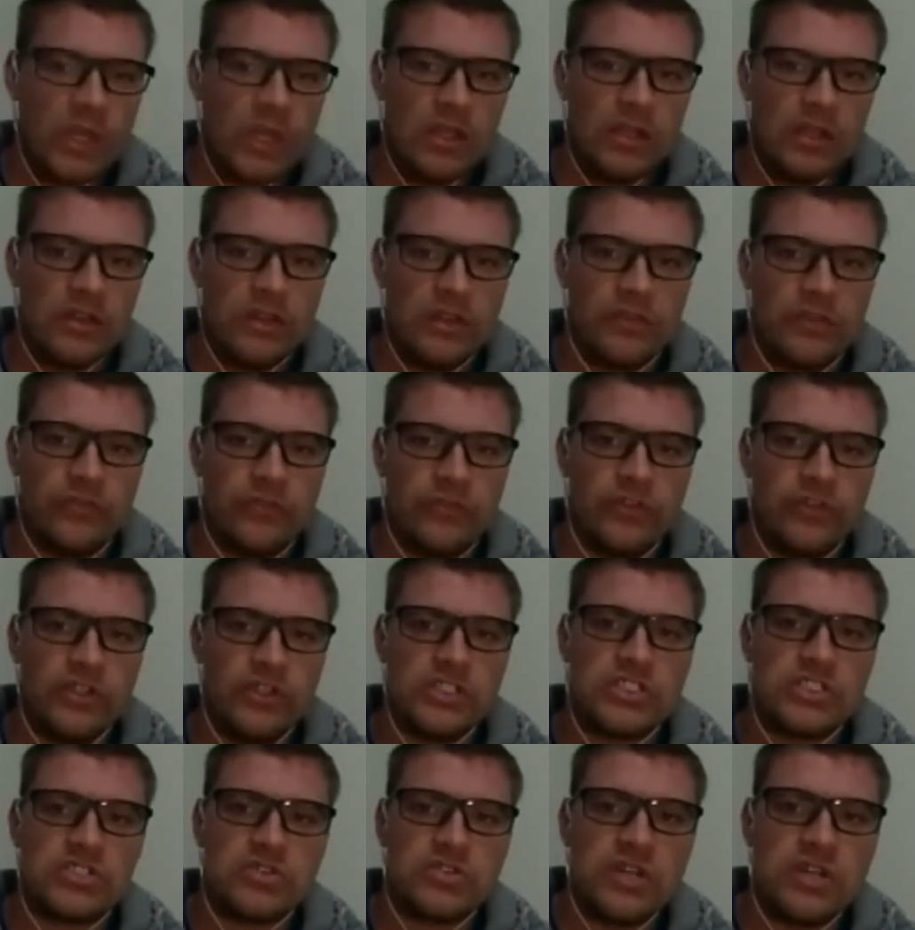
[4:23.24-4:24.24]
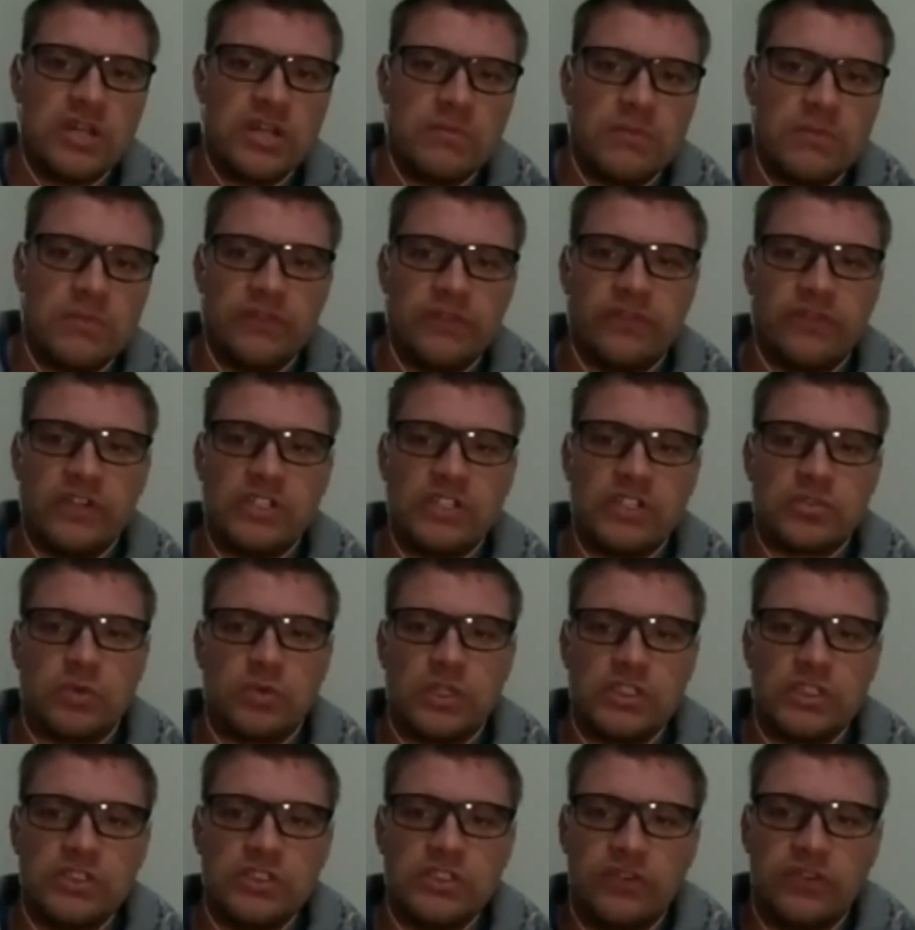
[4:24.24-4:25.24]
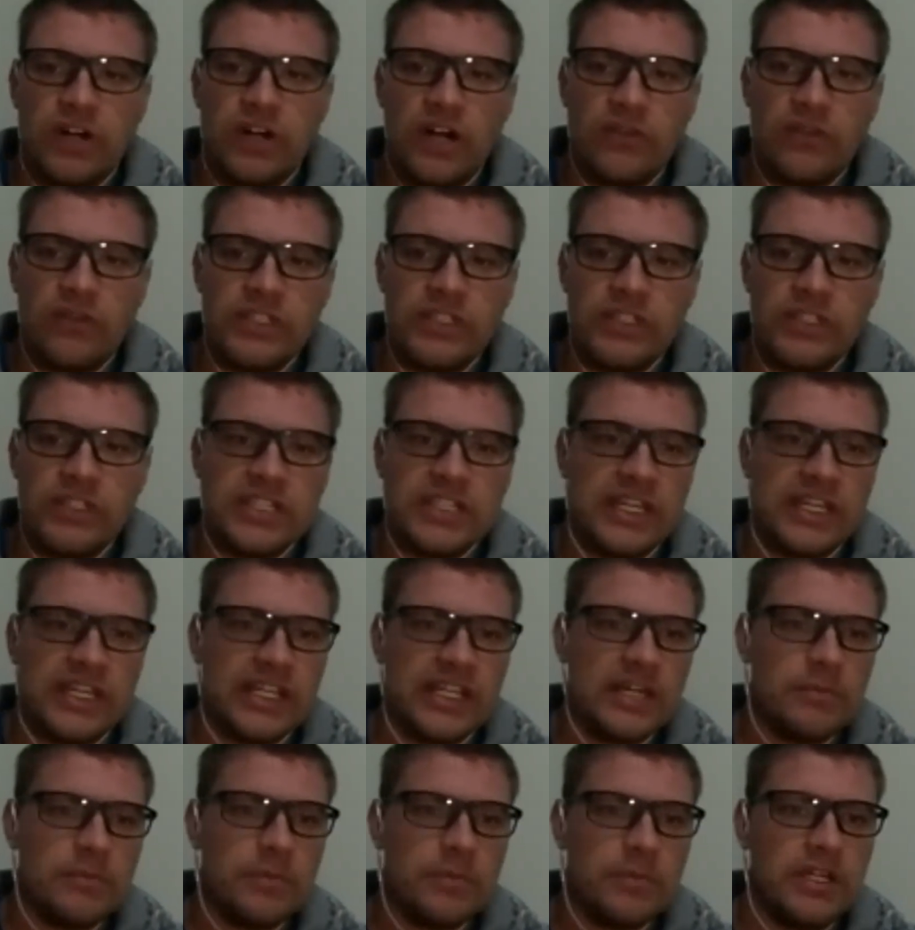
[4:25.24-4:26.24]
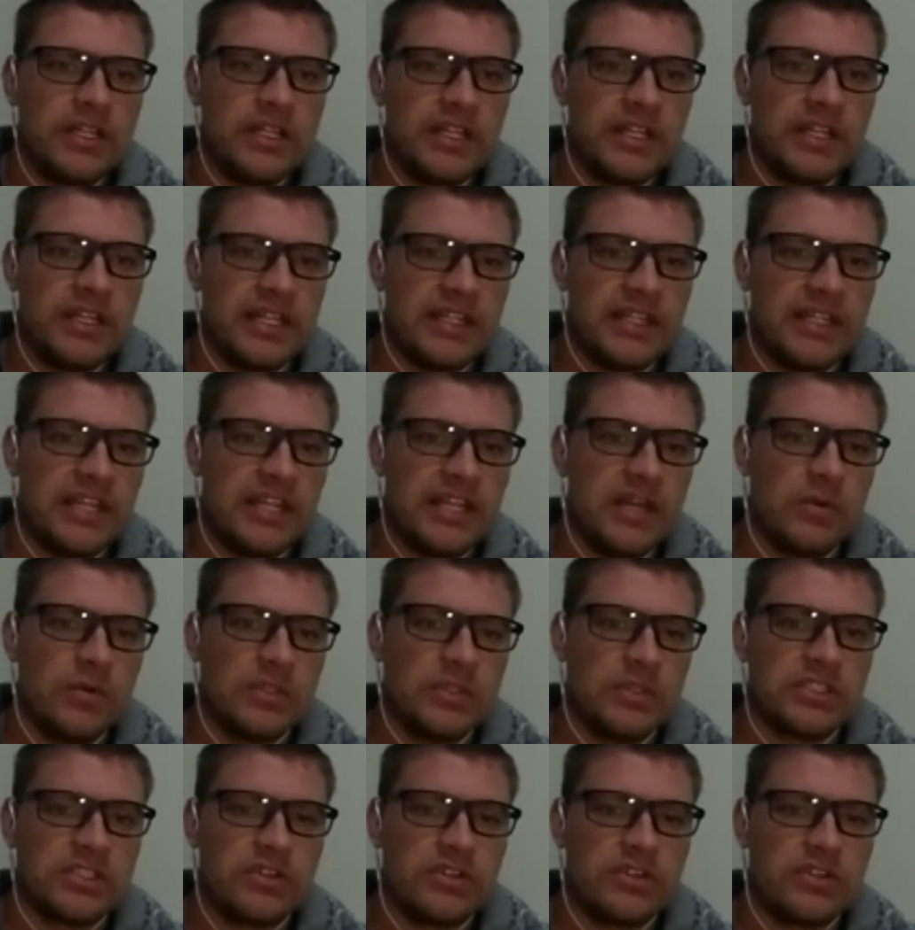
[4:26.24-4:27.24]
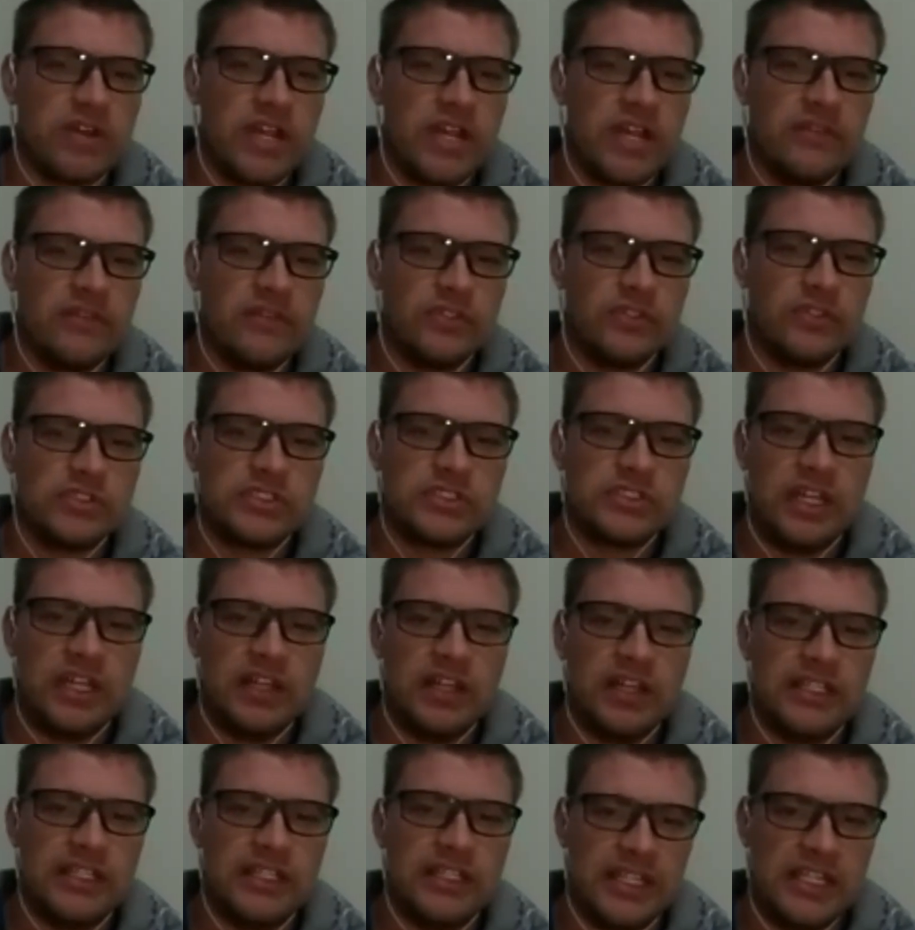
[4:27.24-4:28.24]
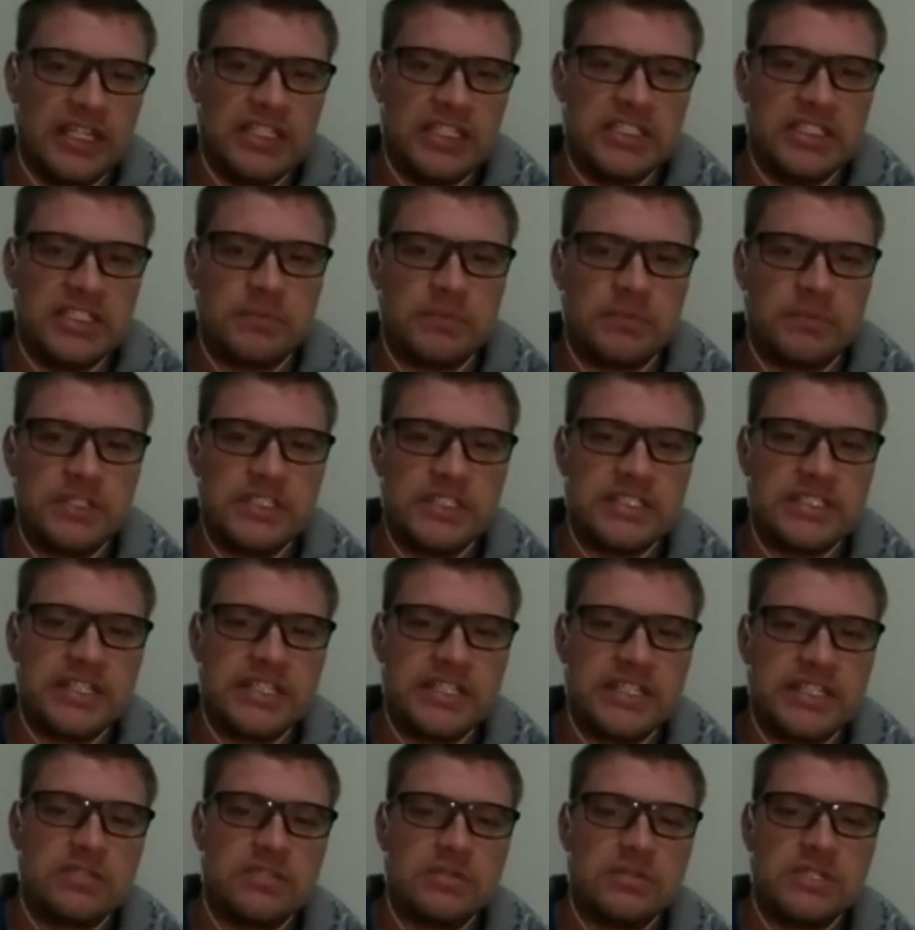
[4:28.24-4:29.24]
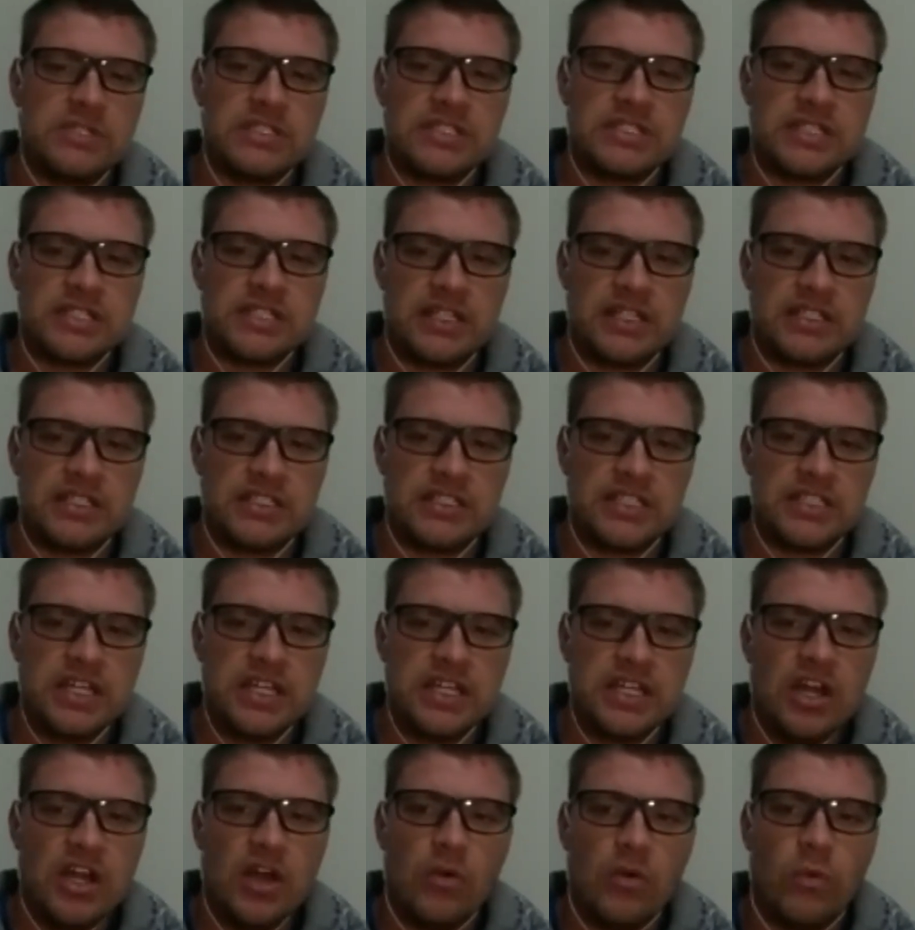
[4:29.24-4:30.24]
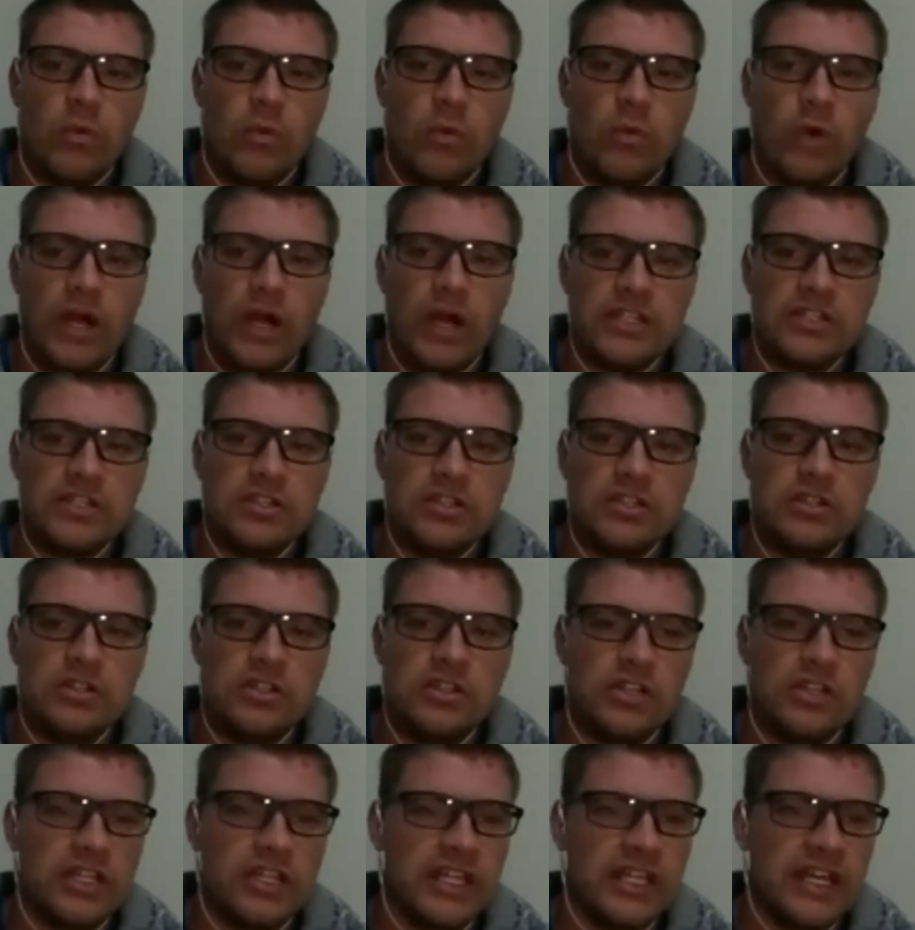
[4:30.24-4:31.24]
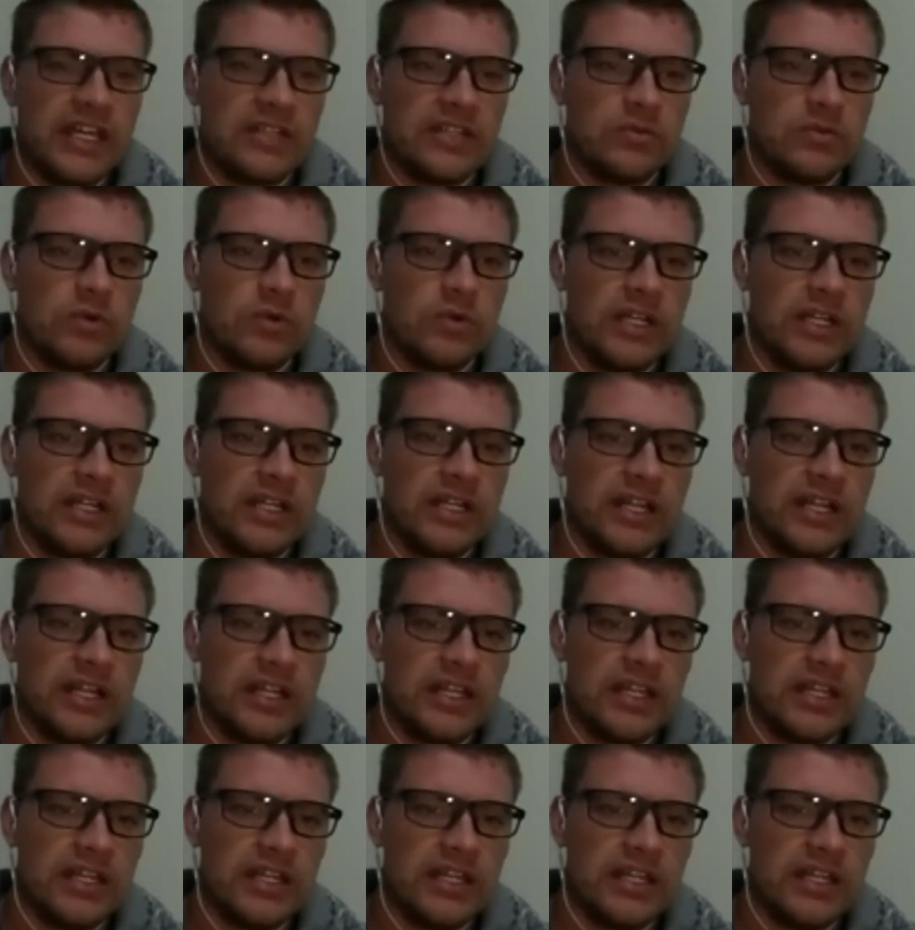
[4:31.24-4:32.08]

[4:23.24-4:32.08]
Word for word: the first dream in verse 1 to 5 when Jacob learned that there was grain for sale in Egypt, he said to his sons, Why do you look at one another?